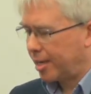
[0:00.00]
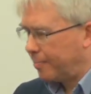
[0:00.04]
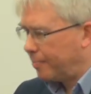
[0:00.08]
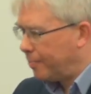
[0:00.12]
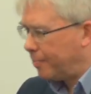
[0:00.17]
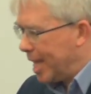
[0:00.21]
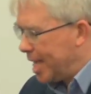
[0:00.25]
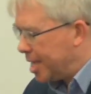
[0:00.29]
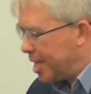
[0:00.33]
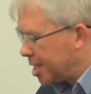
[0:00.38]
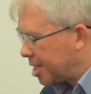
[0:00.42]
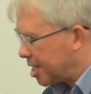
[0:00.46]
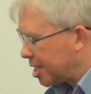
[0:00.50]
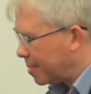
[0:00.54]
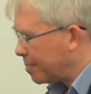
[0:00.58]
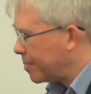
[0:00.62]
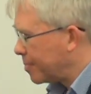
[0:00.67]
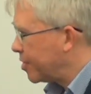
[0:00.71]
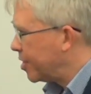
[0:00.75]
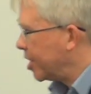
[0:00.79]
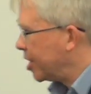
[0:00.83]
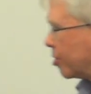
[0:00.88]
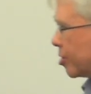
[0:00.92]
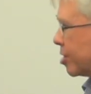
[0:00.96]
bend
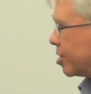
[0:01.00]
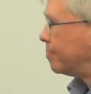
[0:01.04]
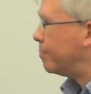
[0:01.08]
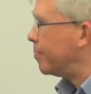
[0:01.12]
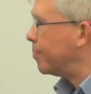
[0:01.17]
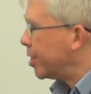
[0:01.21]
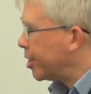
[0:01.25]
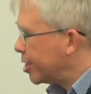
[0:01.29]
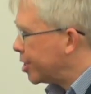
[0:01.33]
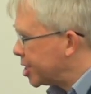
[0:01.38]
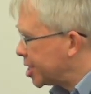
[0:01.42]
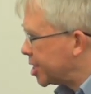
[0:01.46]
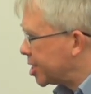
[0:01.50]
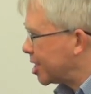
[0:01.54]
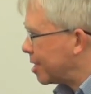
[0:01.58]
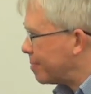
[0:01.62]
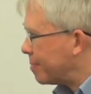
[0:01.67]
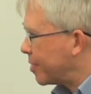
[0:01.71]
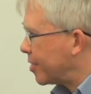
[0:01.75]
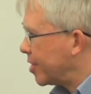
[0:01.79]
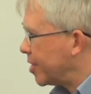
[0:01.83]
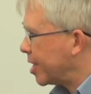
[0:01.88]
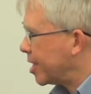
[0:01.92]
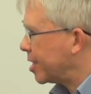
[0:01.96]
something, burst
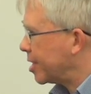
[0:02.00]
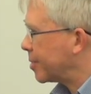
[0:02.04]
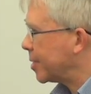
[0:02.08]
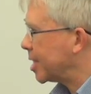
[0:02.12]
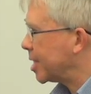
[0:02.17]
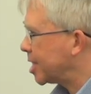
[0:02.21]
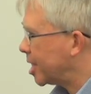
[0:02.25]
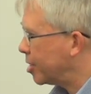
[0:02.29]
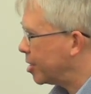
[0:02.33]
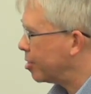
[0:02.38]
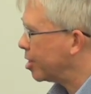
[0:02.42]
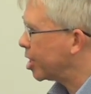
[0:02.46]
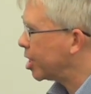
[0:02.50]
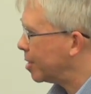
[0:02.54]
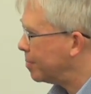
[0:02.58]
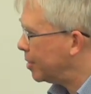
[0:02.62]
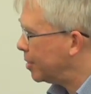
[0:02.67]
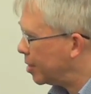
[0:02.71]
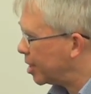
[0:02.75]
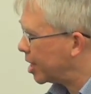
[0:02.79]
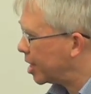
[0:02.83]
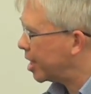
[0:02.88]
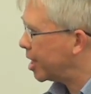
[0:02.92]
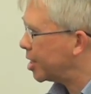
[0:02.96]
something, so you can
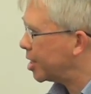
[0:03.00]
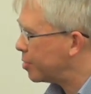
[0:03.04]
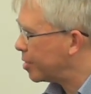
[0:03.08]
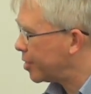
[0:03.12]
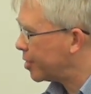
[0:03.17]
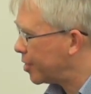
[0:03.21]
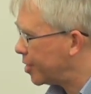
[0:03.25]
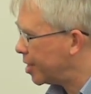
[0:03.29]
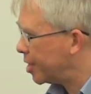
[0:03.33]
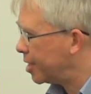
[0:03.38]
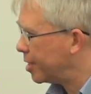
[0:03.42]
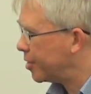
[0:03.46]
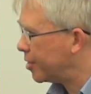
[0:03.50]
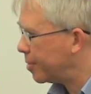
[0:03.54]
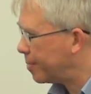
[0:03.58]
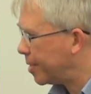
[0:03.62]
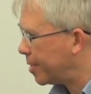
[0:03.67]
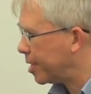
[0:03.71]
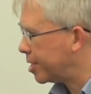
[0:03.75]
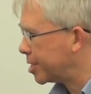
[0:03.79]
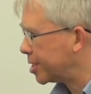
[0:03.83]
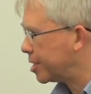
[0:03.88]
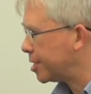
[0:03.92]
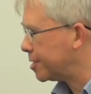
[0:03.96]
communicate with the
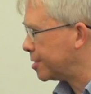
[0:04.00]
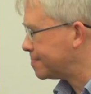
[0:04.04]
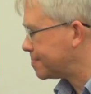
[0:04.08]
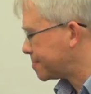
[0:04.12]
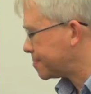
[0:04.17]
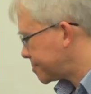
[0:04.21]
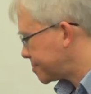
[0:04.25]
particle.